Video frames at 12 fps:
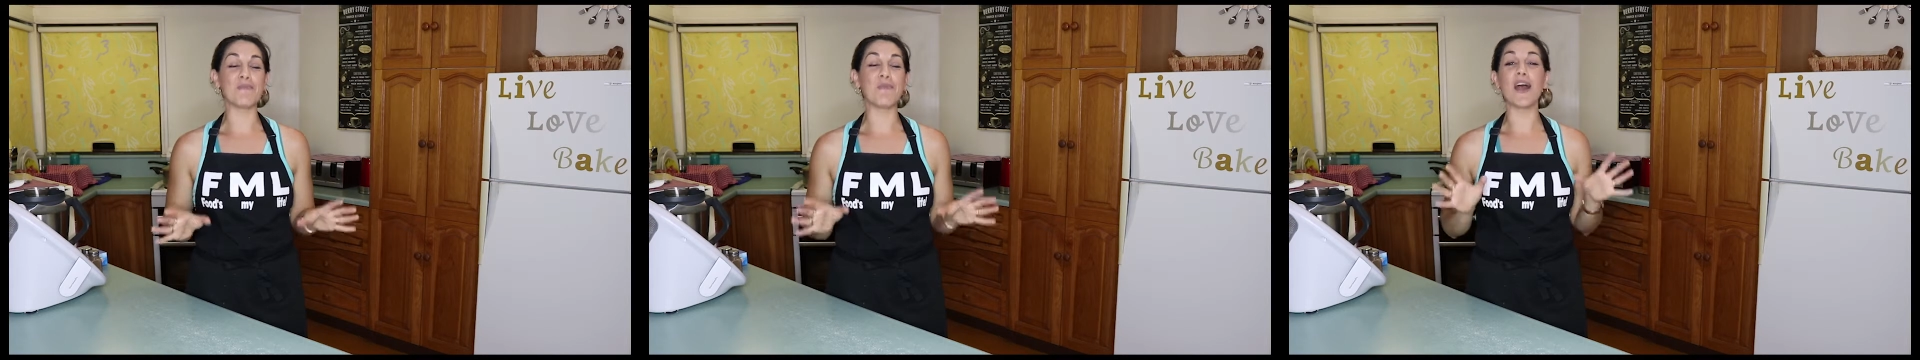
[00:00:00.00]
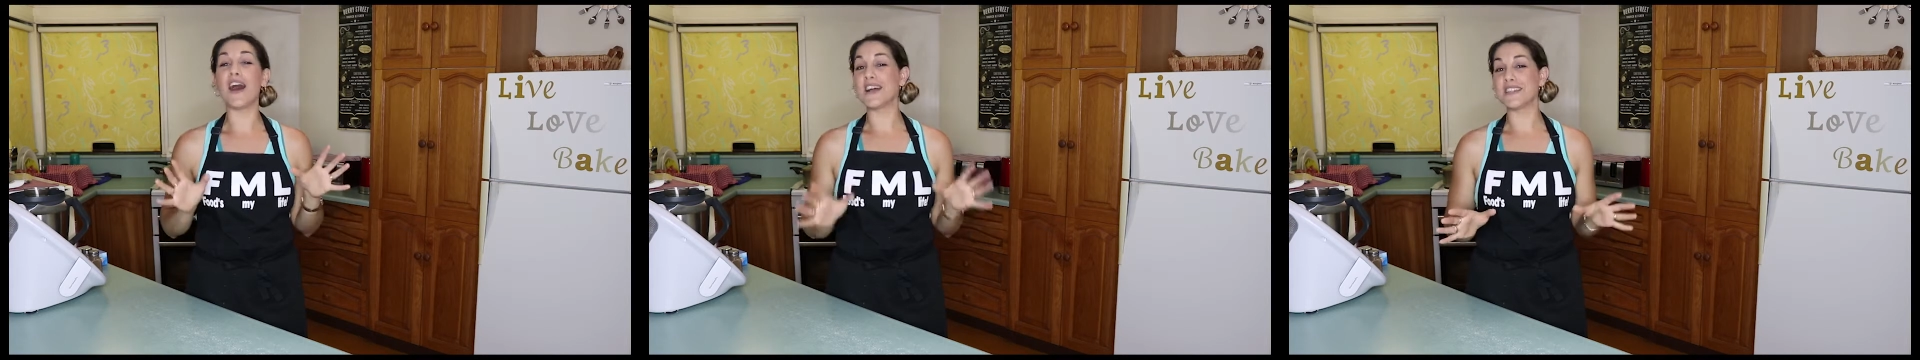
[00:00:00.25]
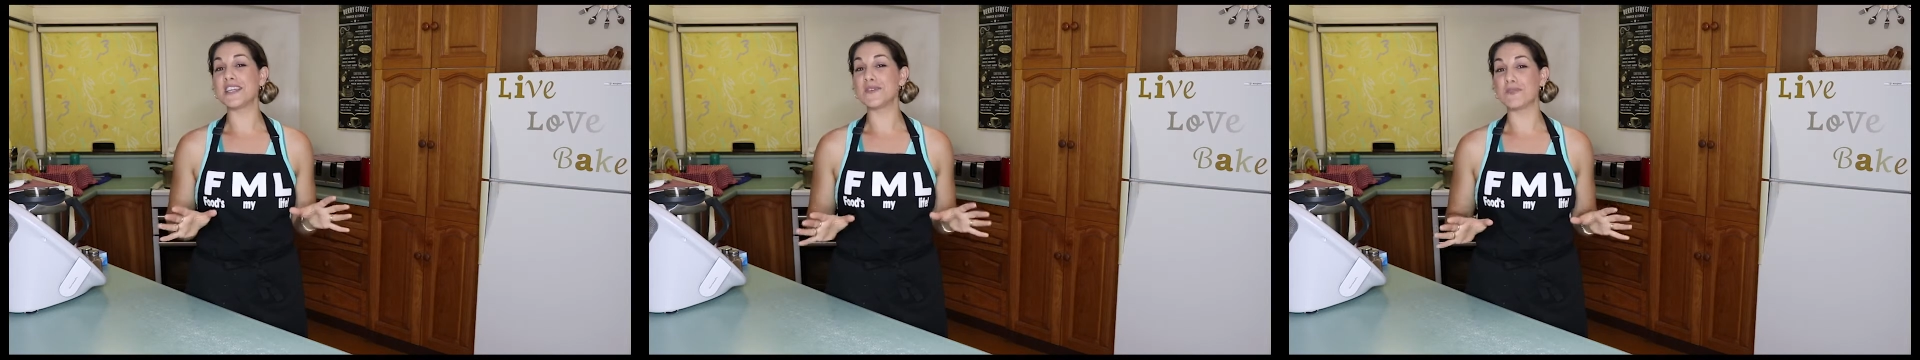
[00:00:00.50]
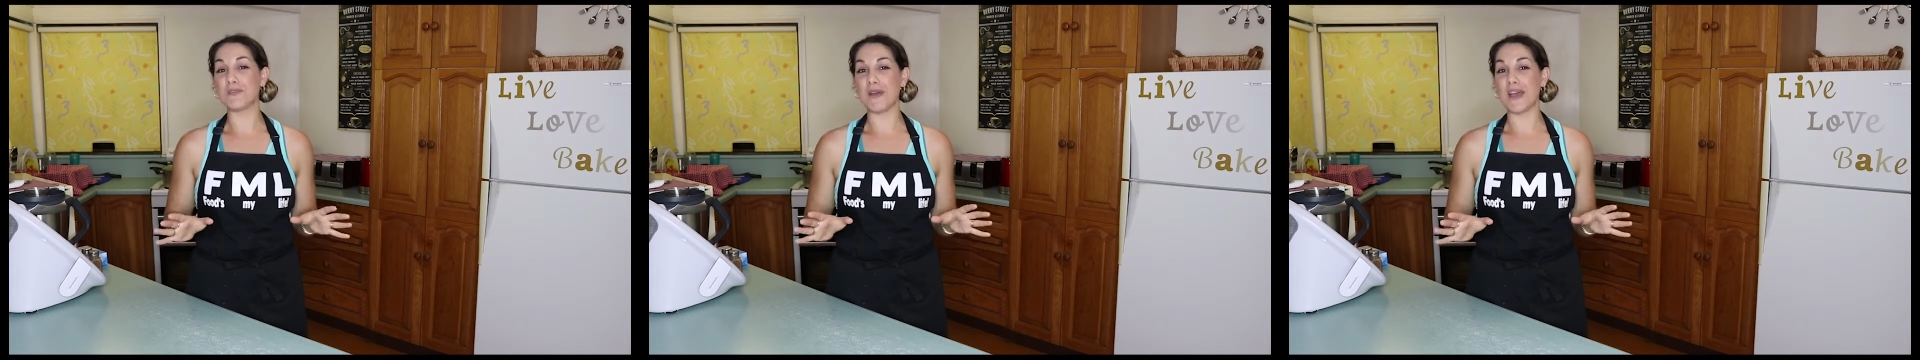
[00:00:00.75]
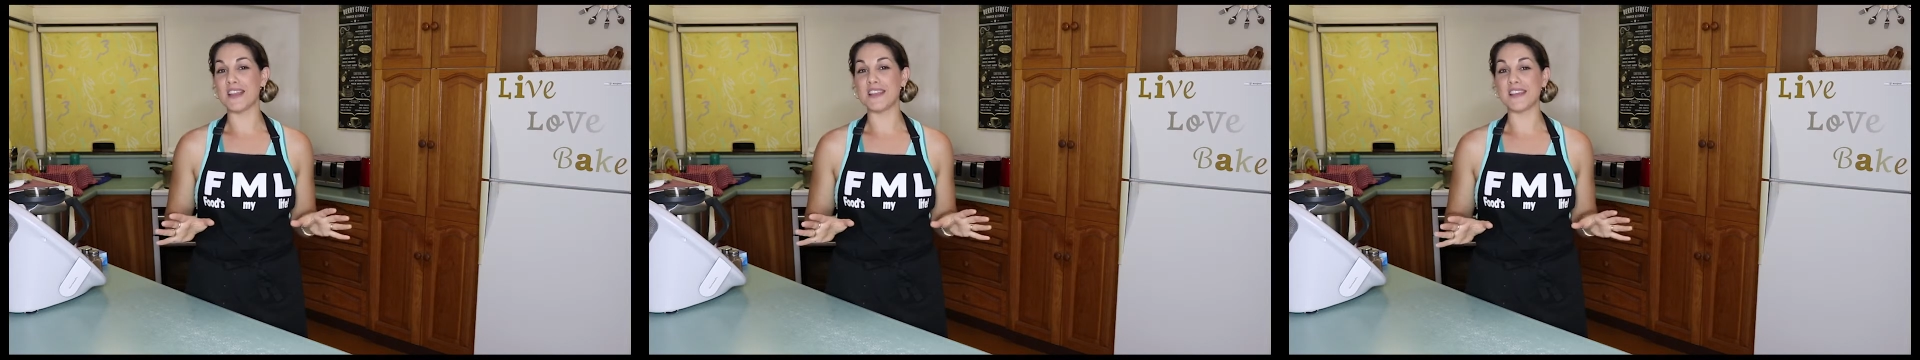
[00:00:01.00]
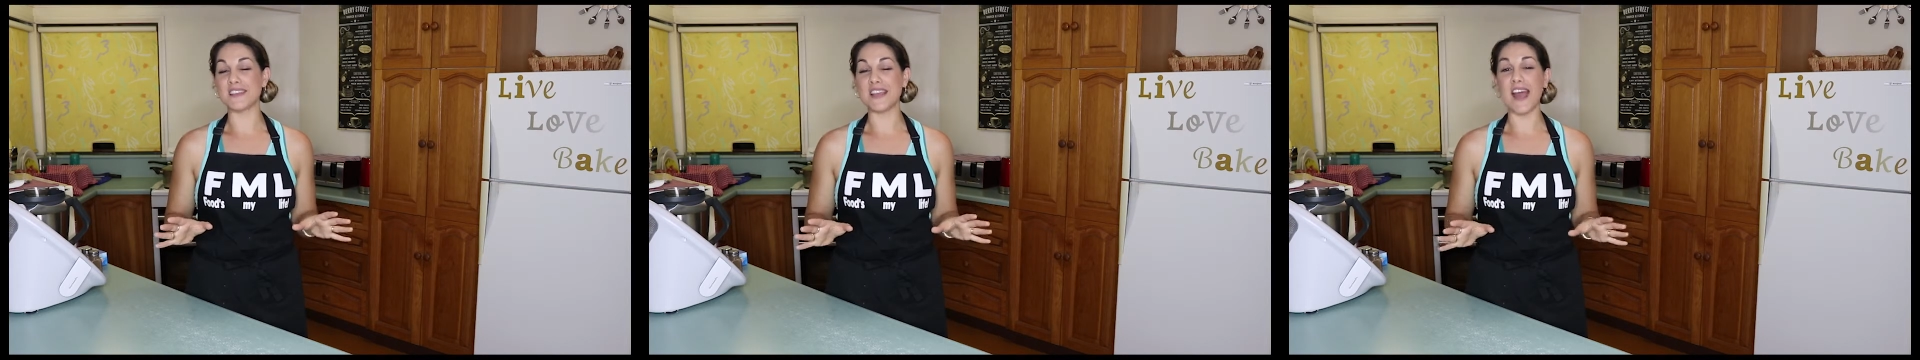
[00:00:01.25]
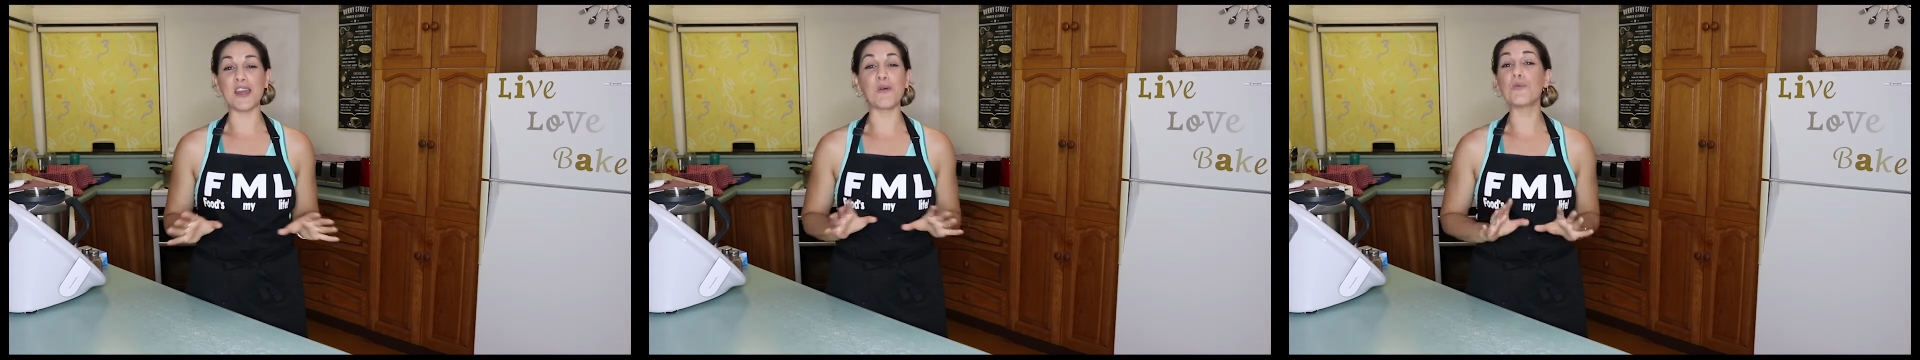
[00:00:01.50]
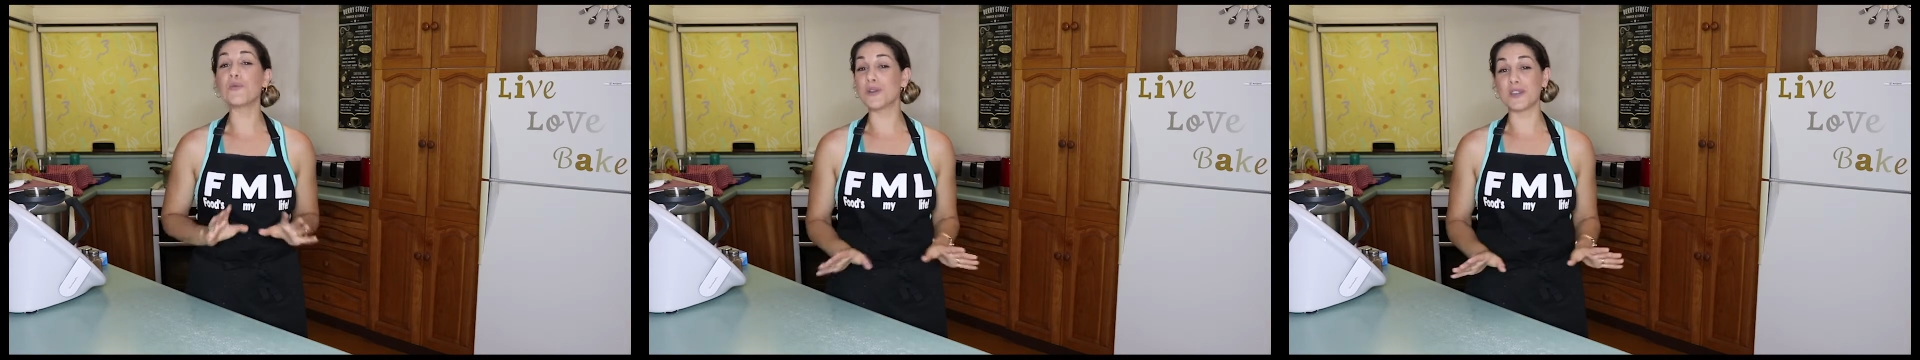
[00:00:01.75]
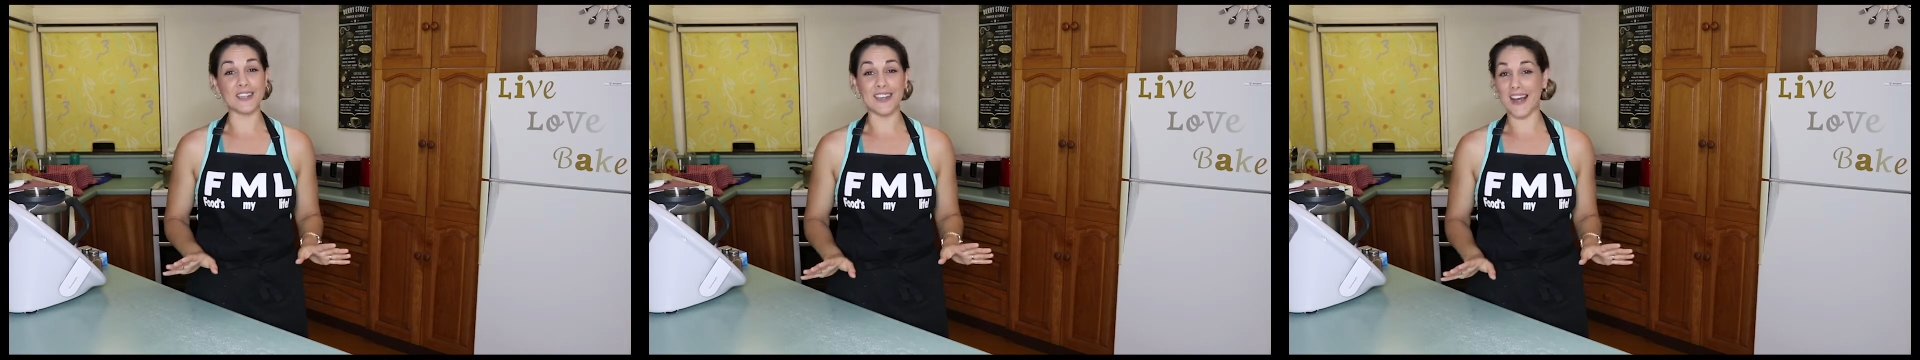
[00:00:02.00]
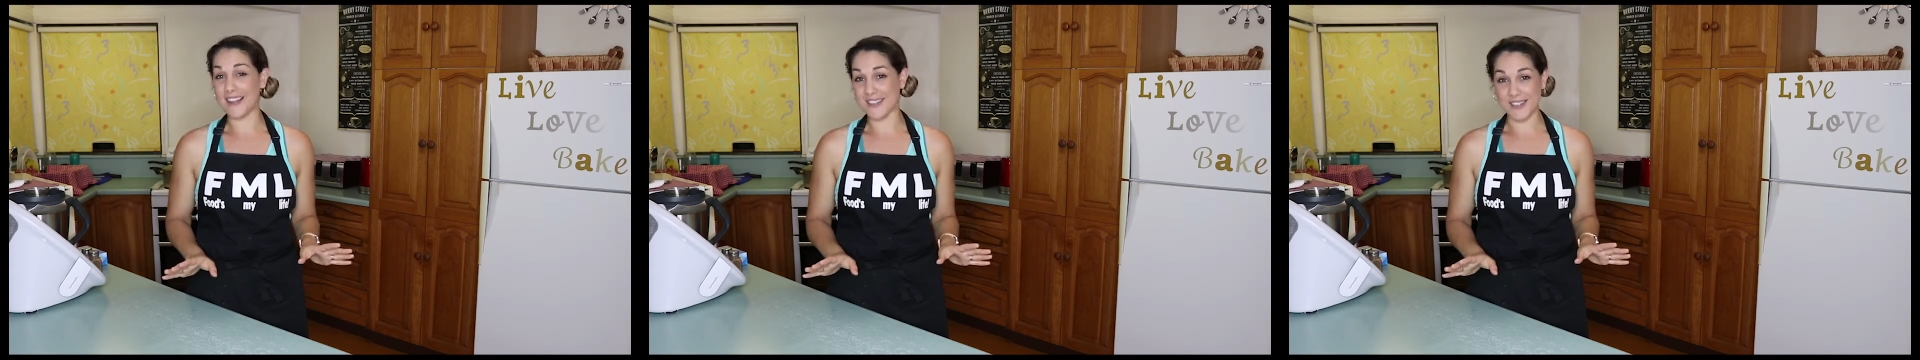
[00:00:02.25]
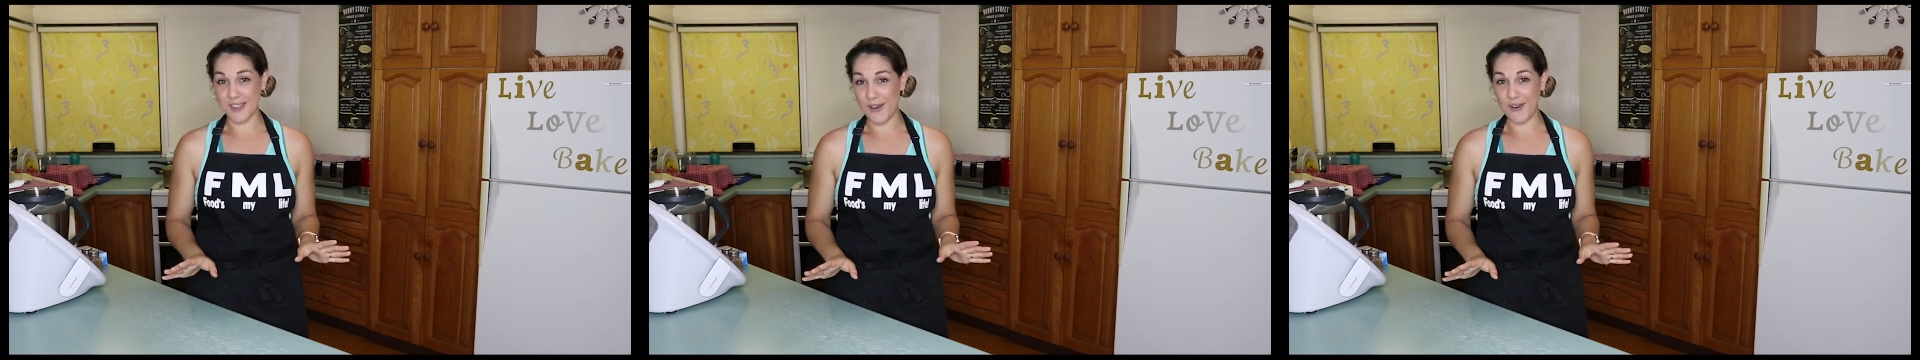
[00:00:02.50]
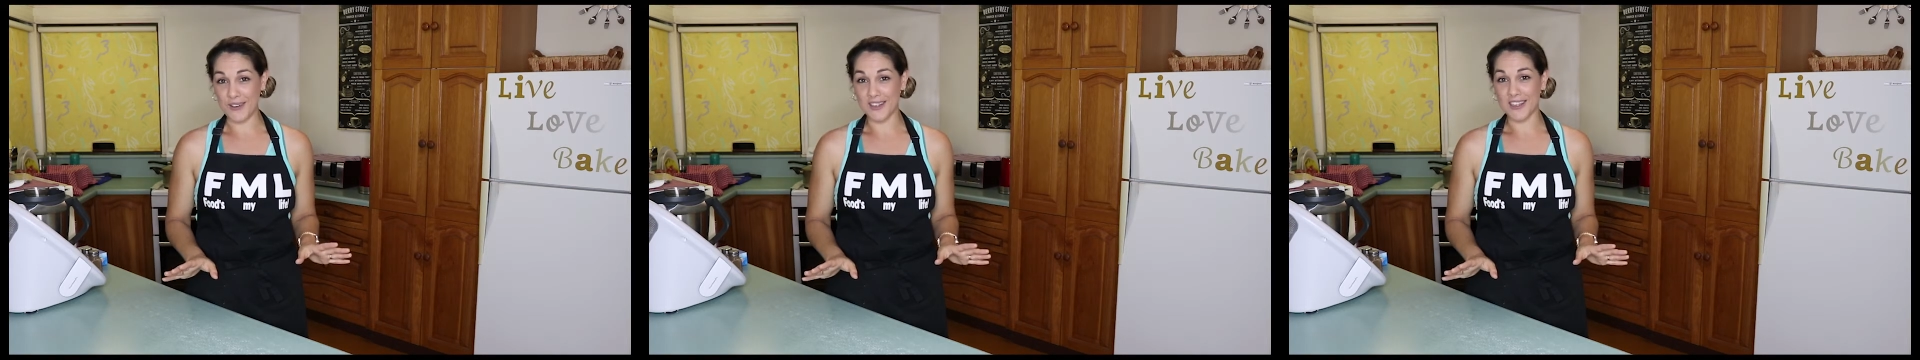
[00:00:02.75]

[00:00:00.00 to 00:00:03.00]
my auntie would make this and it wouldn't last long.